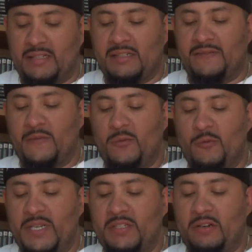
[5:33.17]
This is from
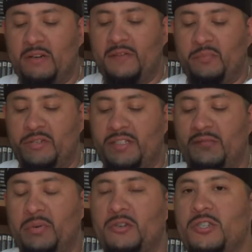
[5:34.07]
Ubisoft, Prince
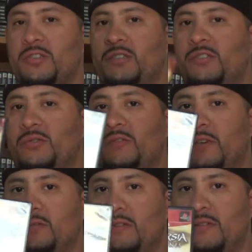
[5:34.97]
of Persia: The Two
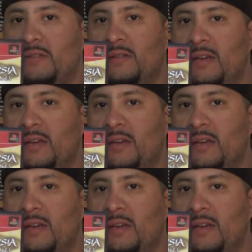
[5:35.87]
Thrones.